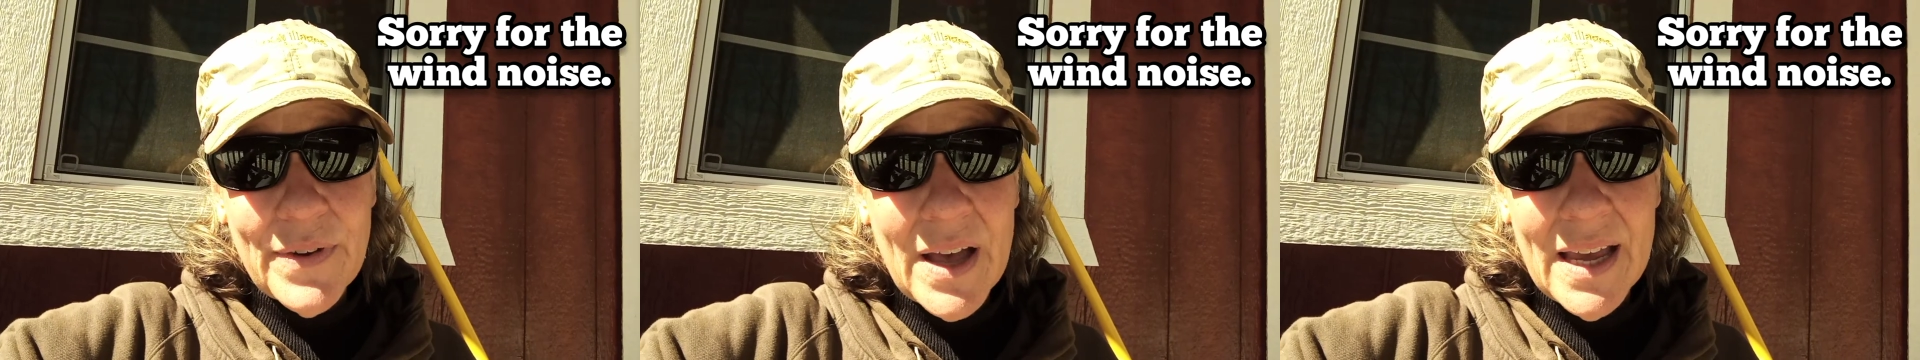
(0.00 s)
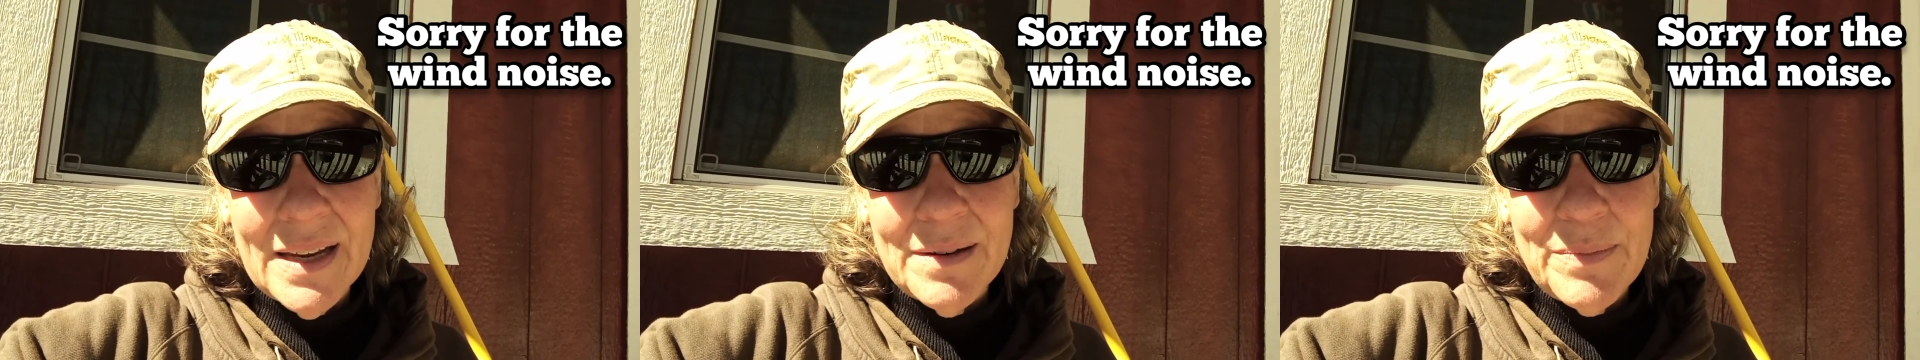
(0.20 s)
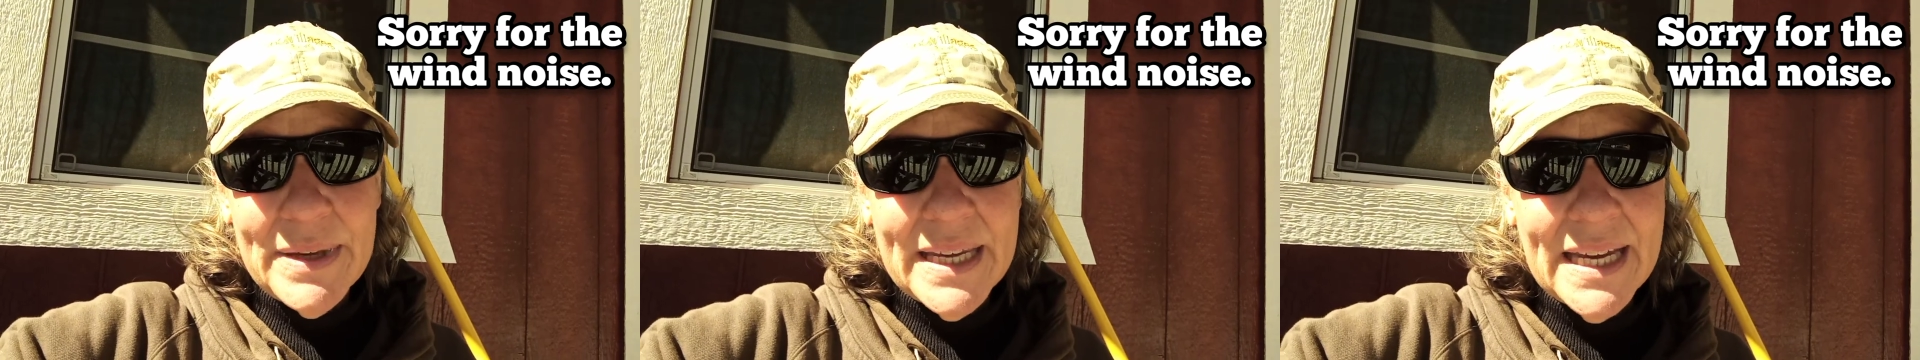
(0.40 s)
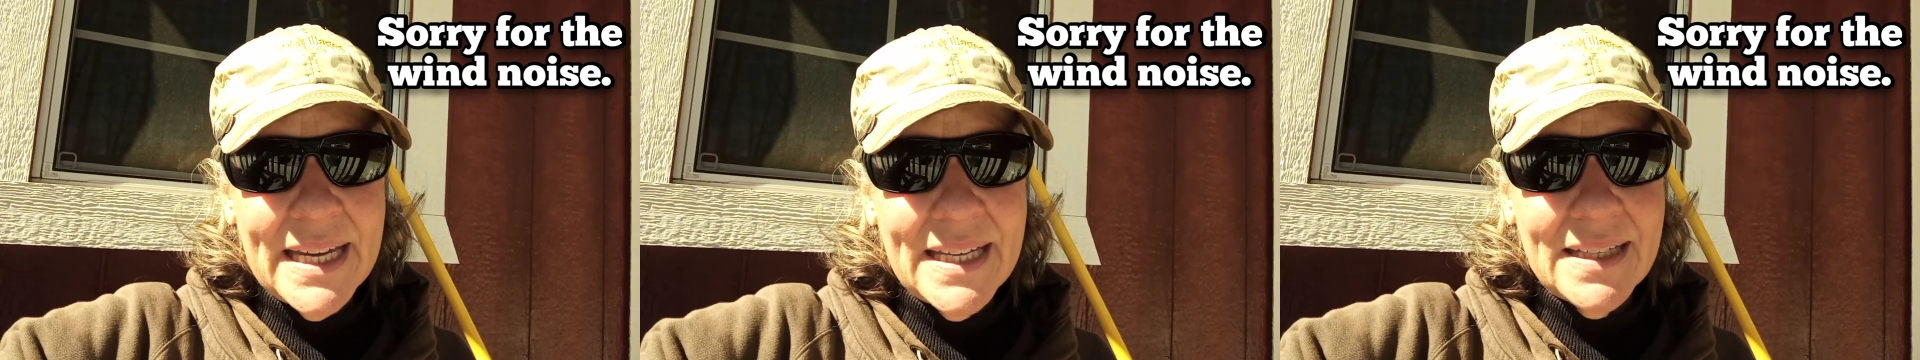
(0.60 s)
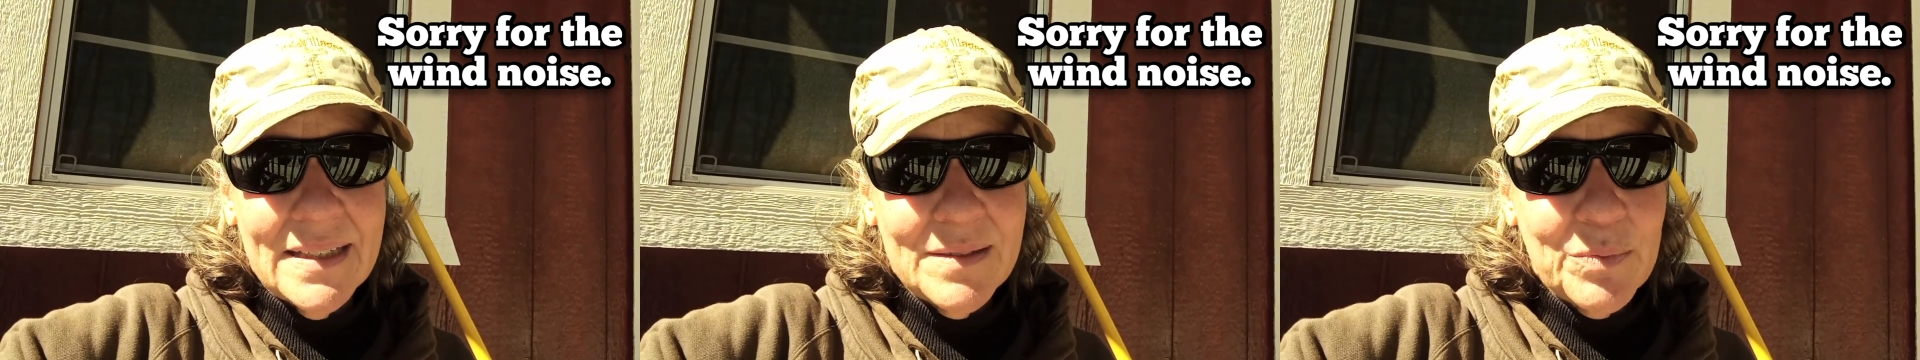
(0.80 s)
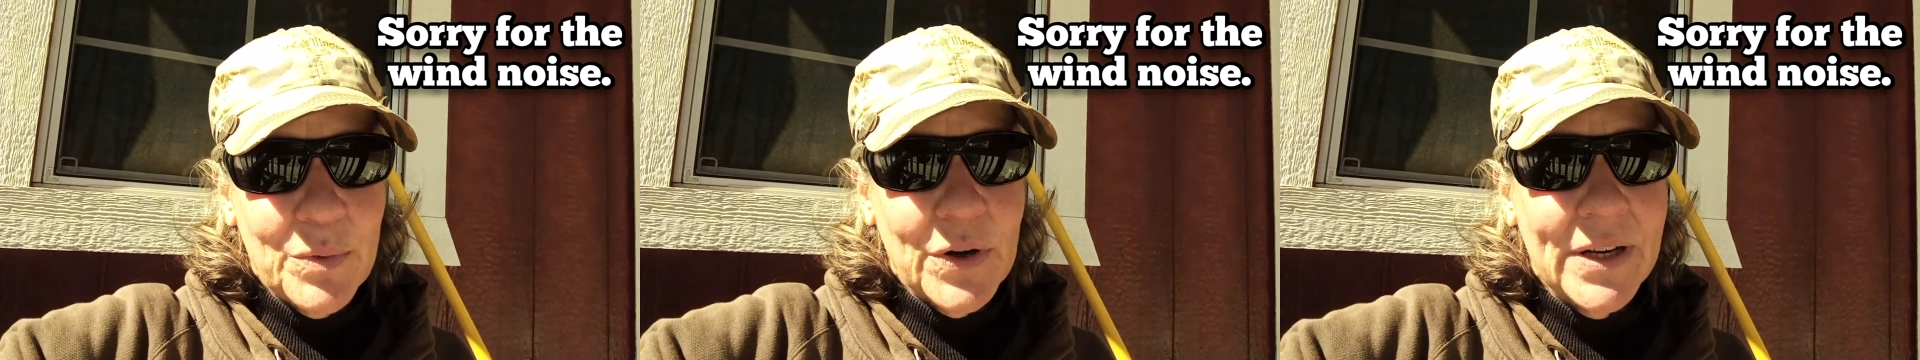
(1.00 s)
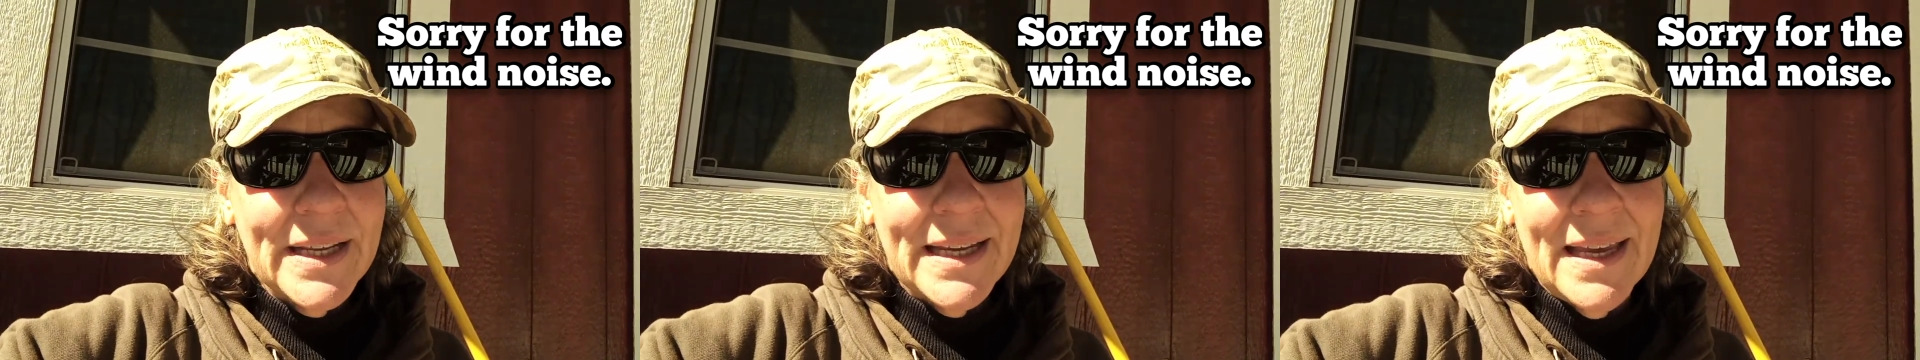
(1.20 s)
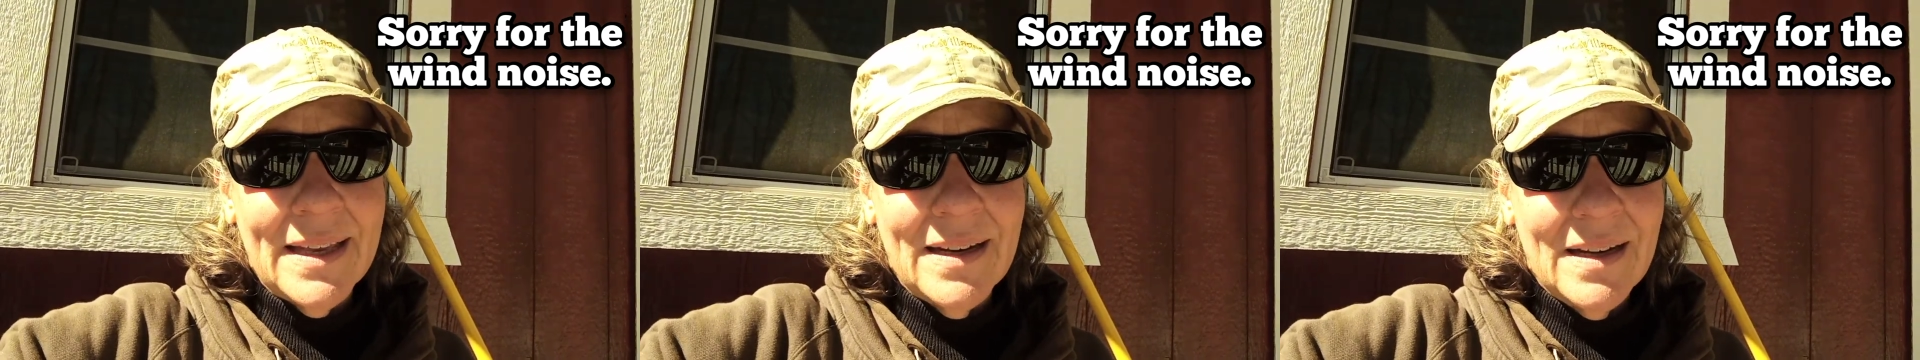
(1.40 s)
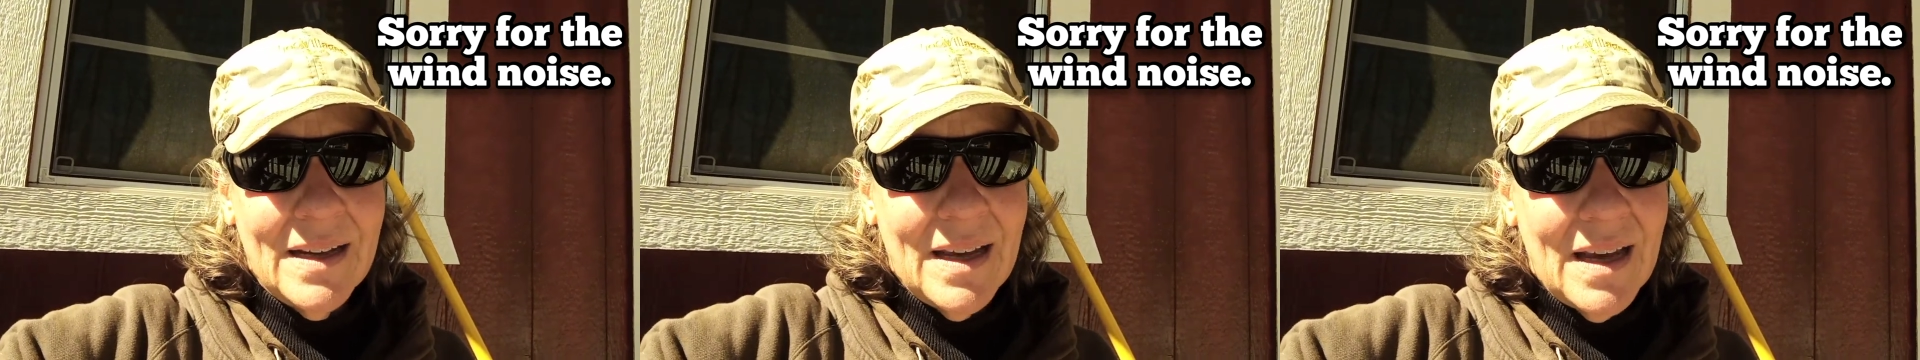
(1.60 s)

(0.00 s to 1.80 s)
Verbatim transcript: fine because we're going to get